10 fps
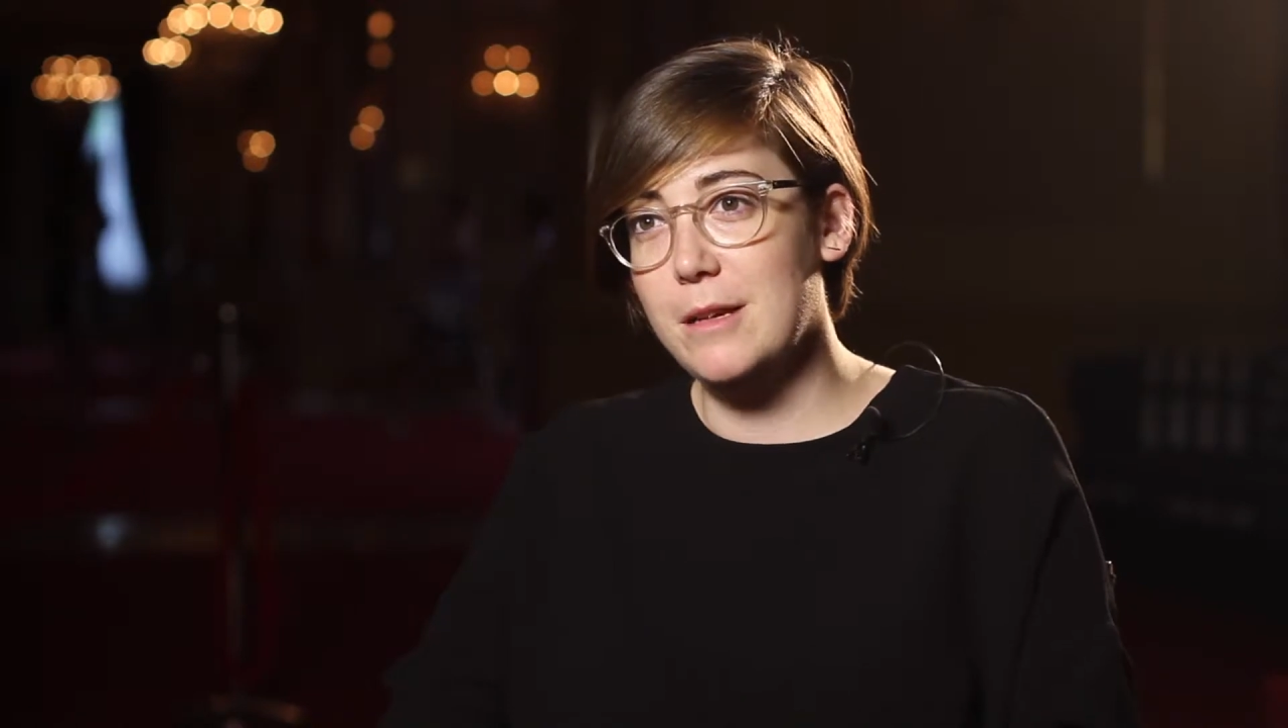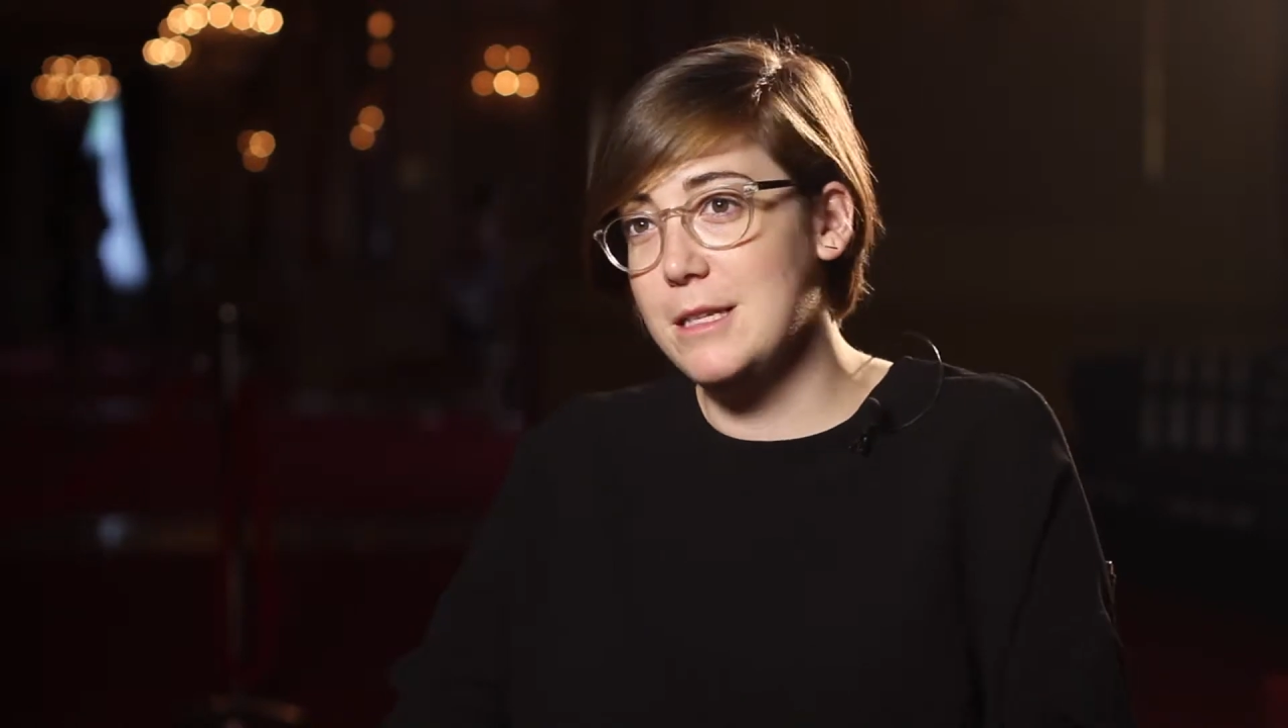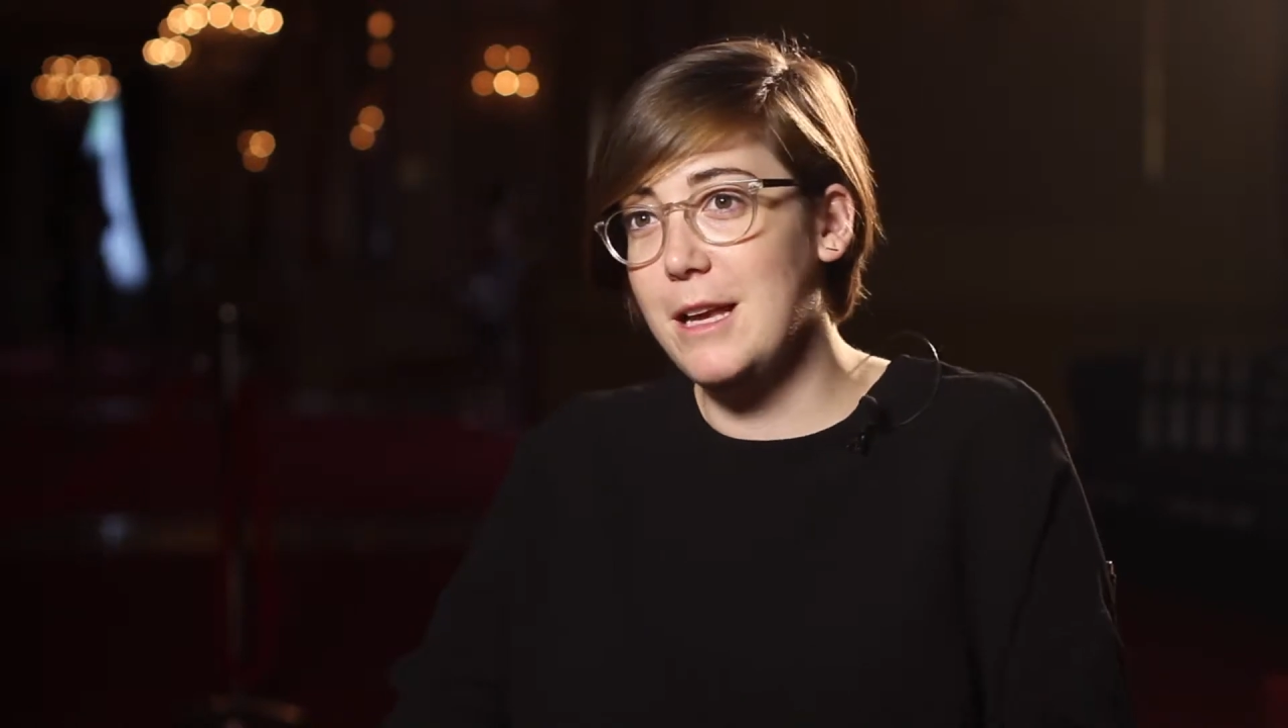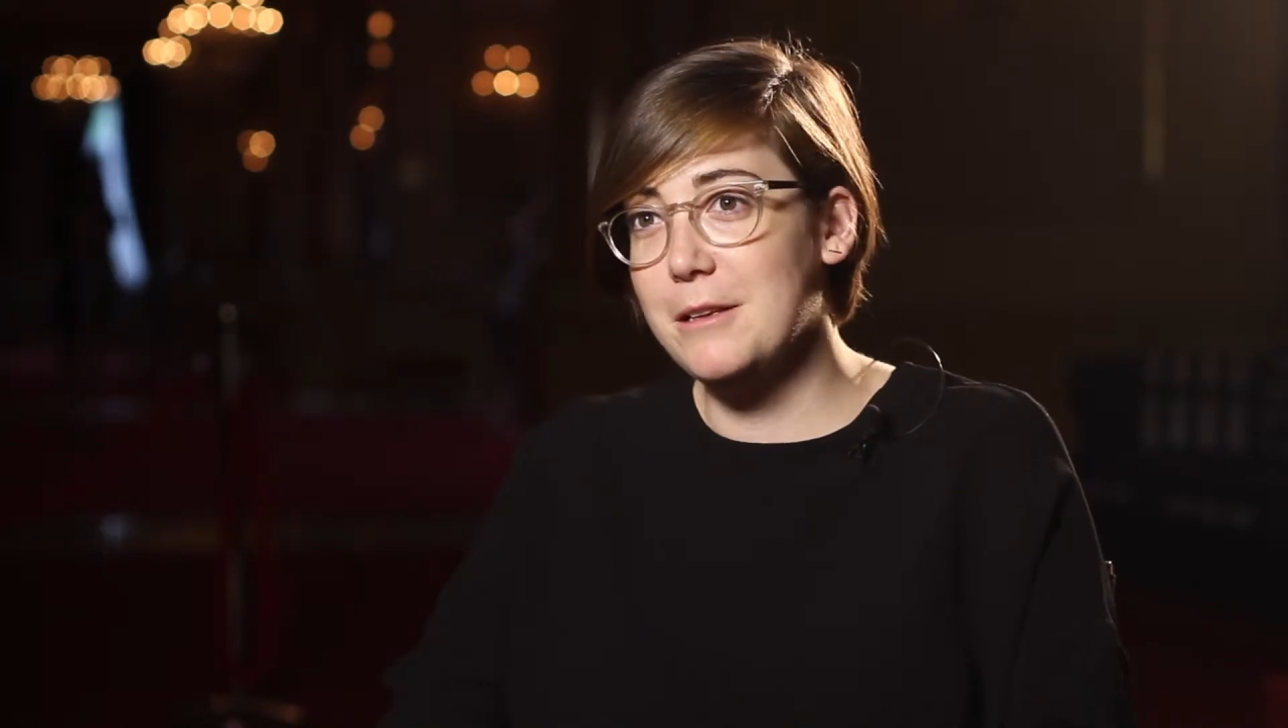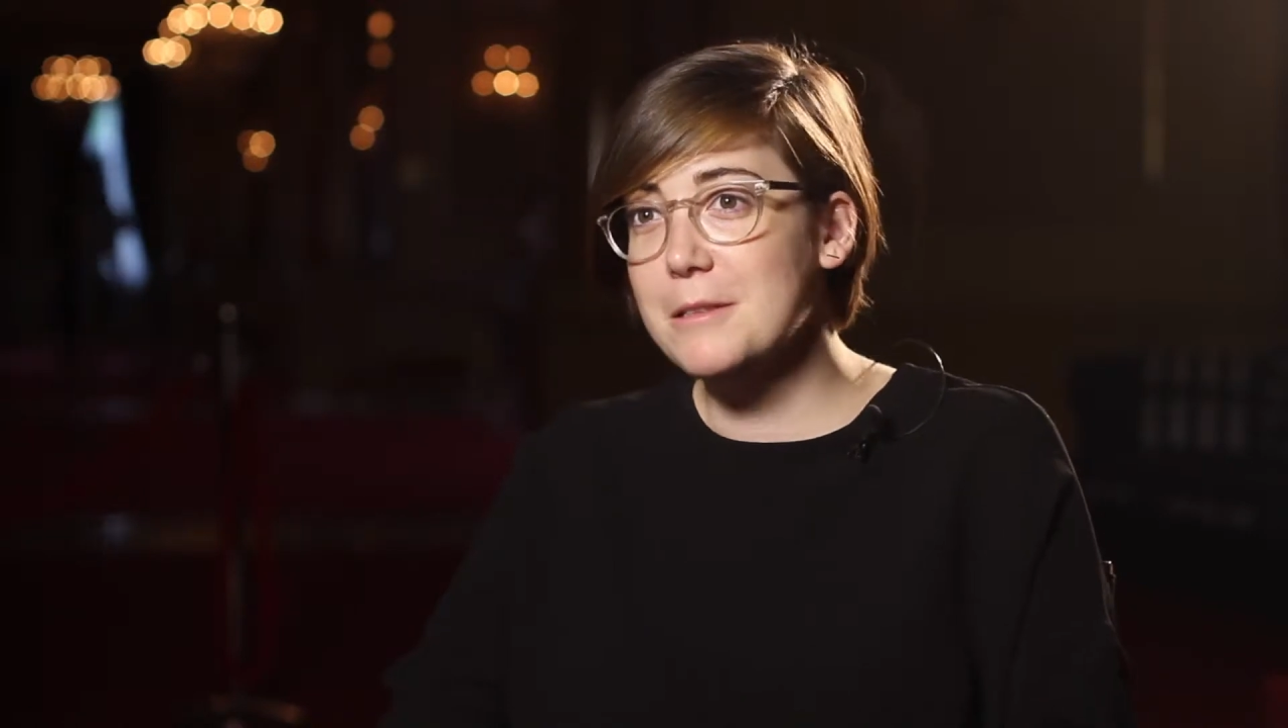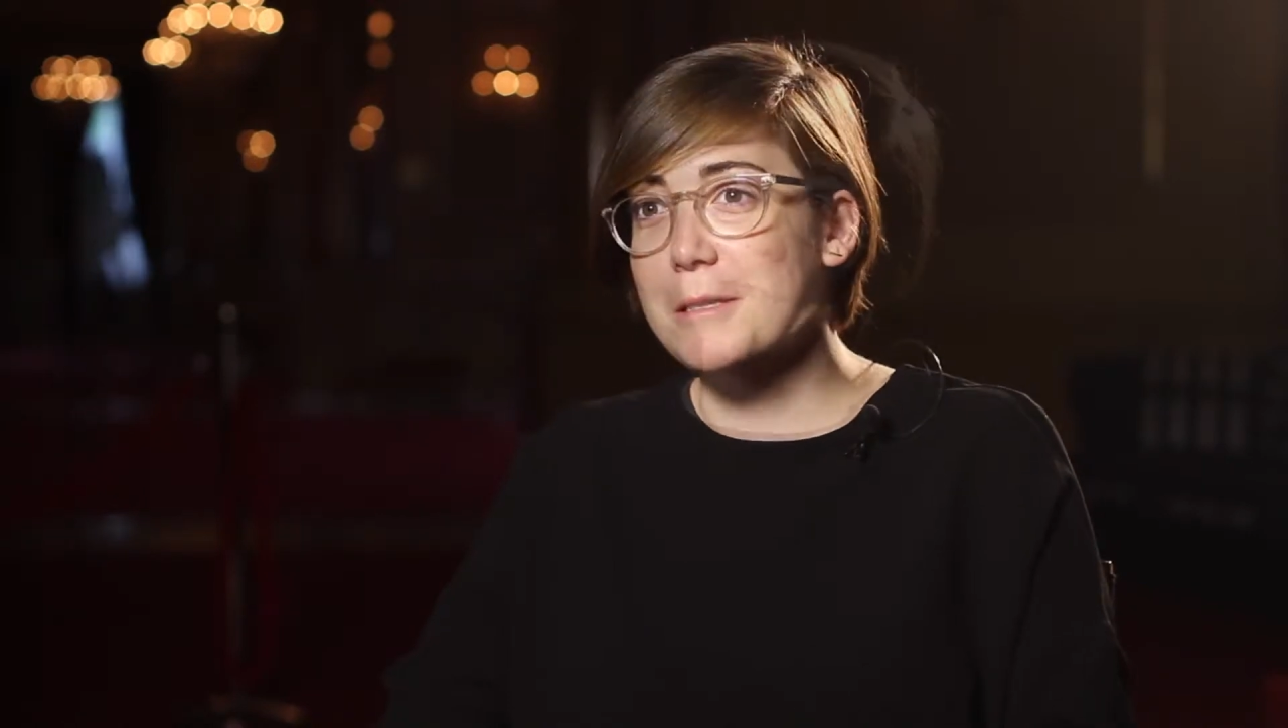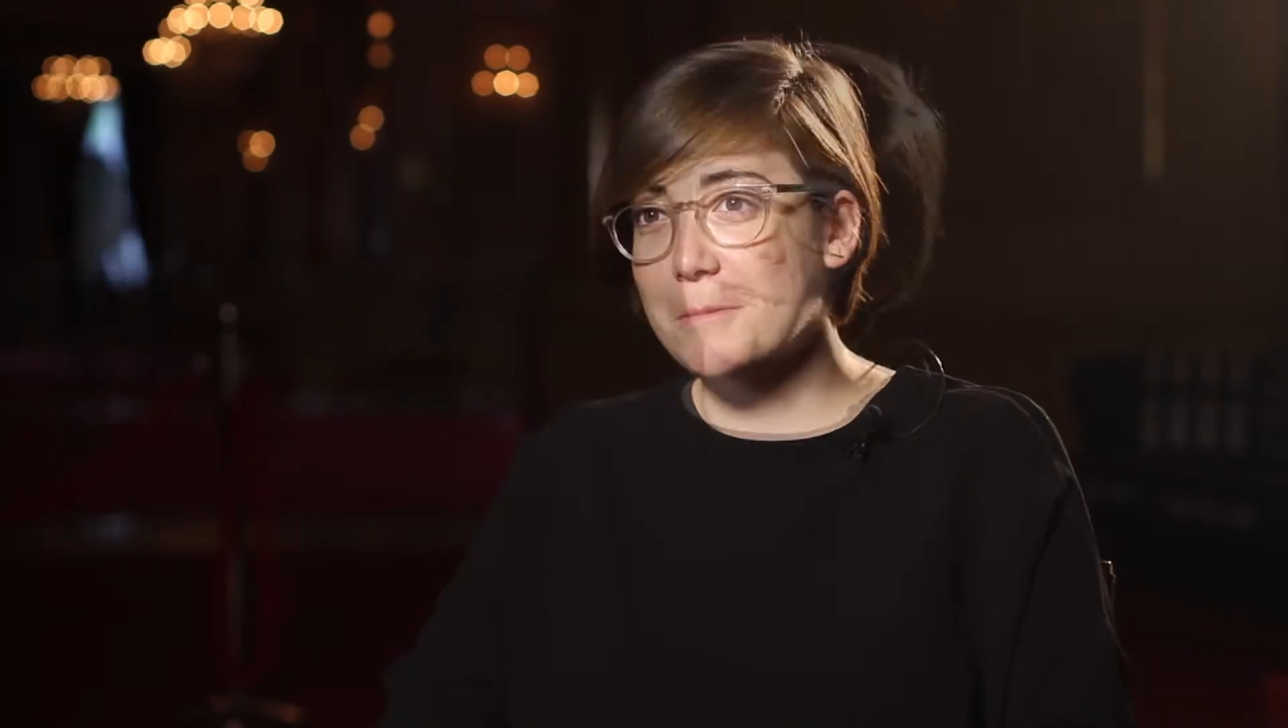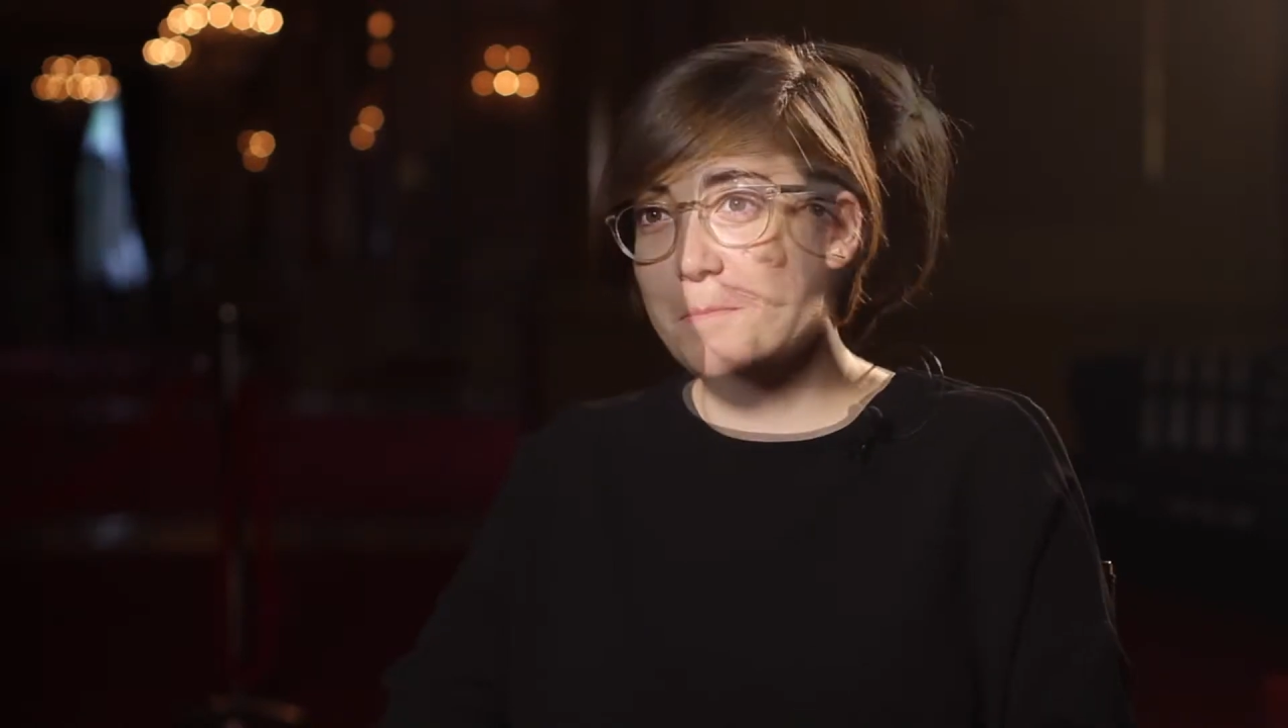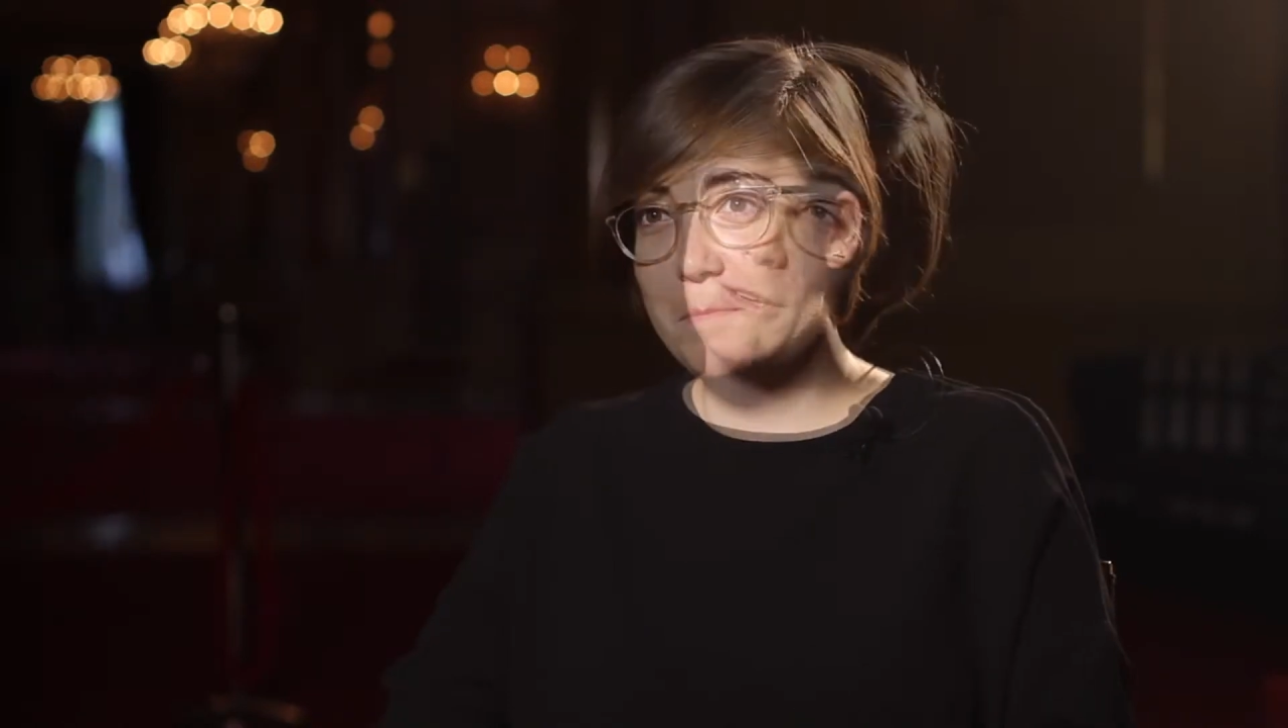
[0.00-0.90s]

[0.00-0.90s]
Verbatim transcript: entails.